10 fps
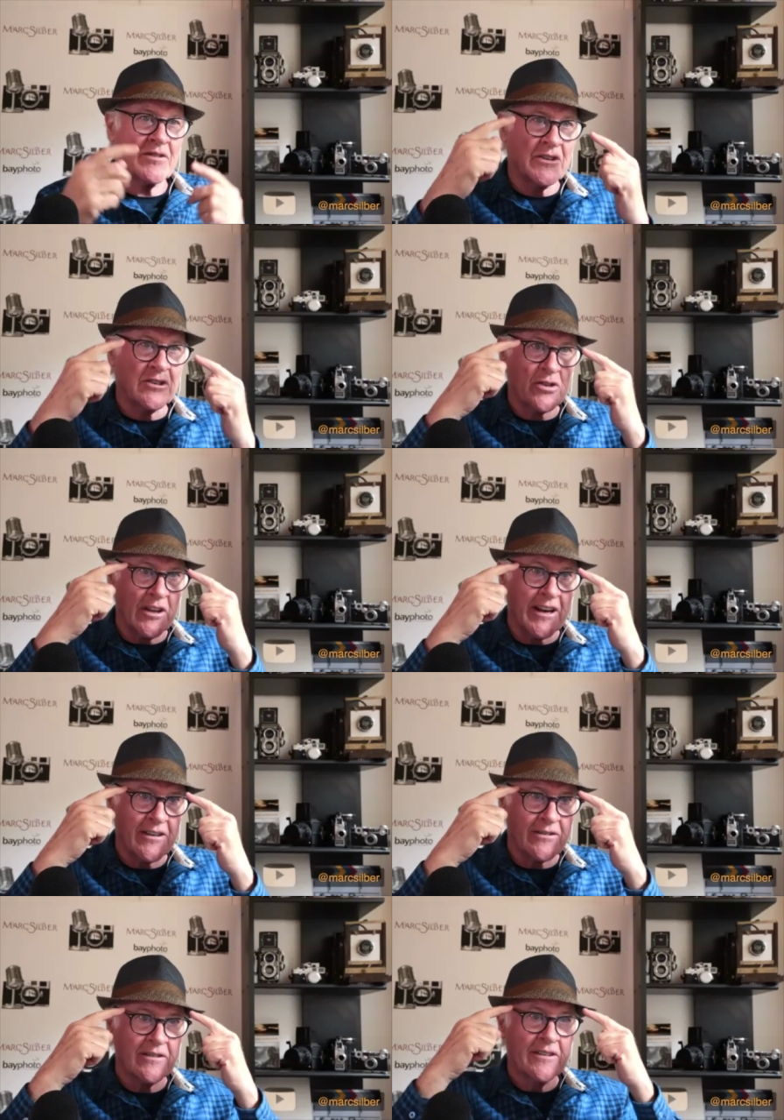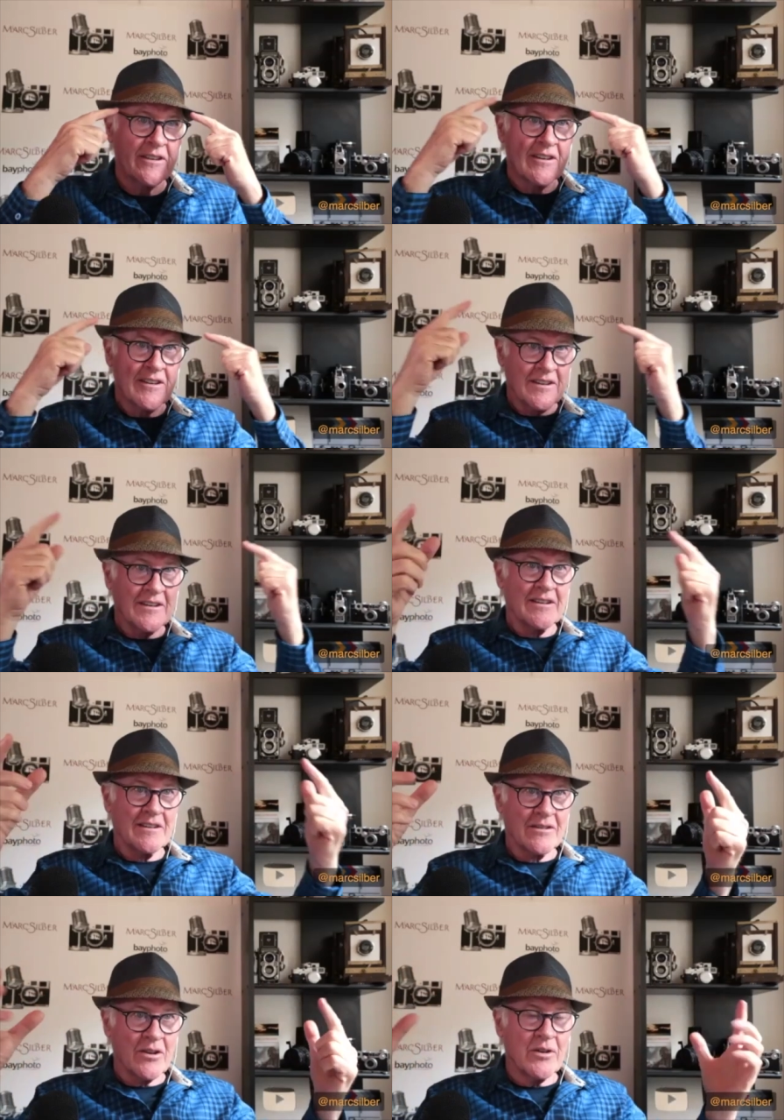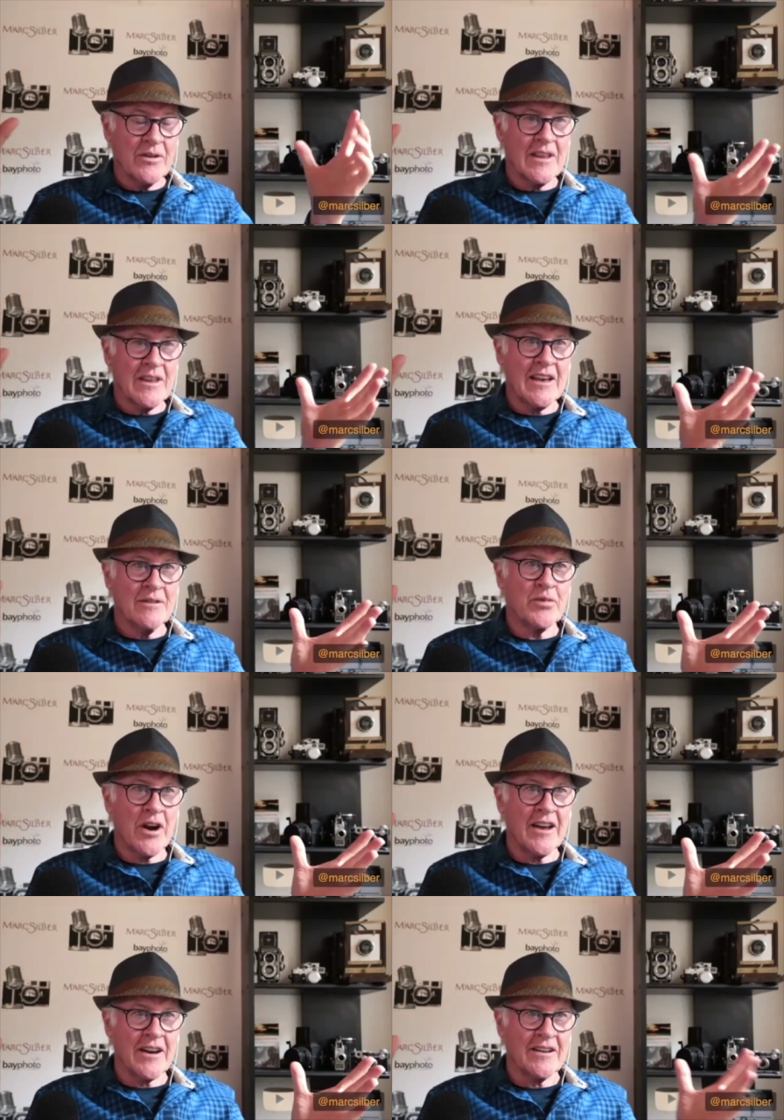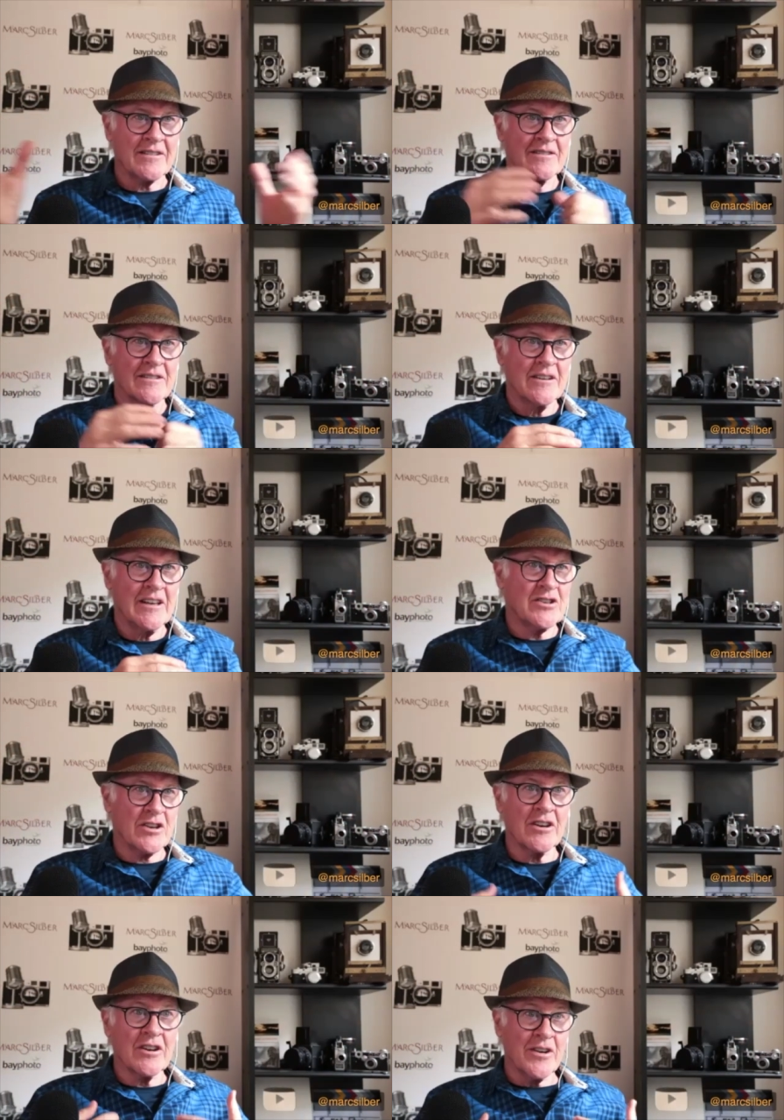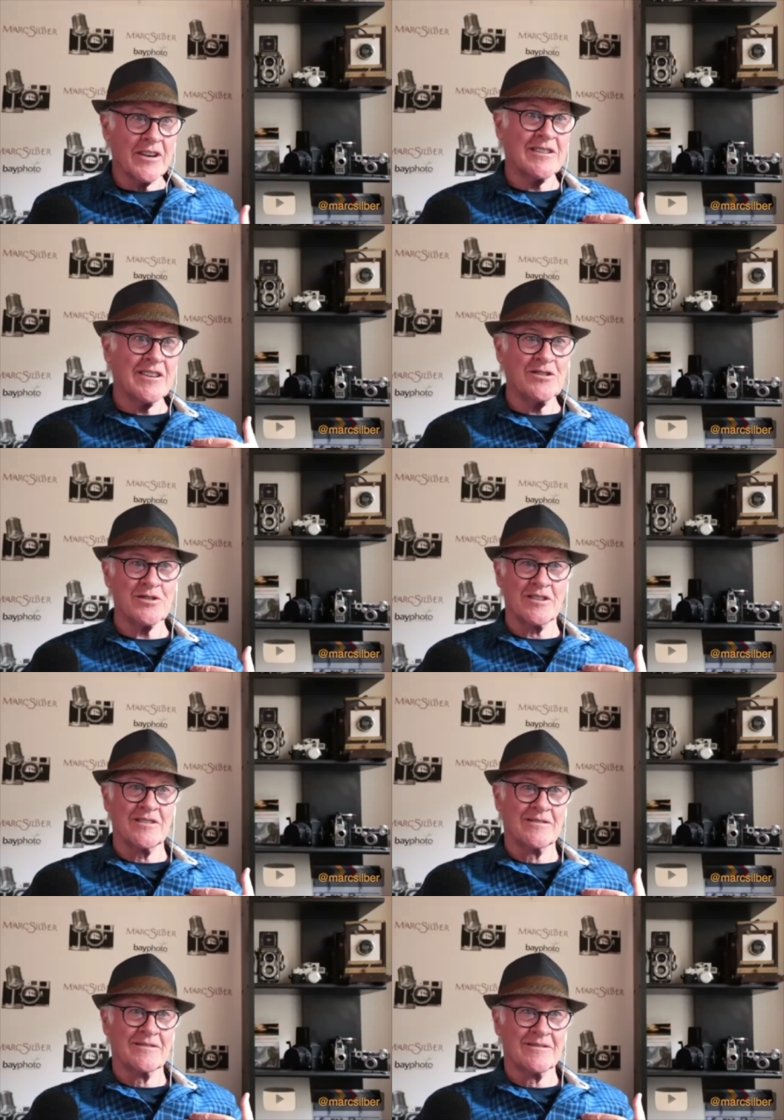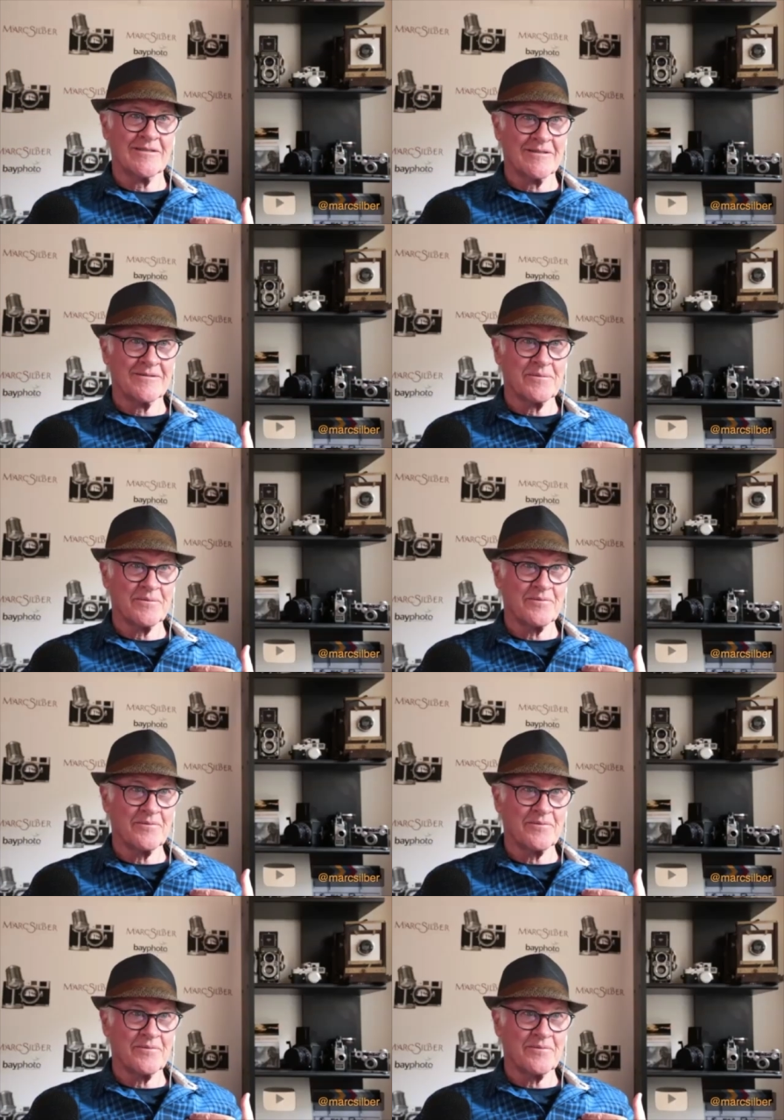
to visualize the the end product. Is it going to go on a t-shirt? You're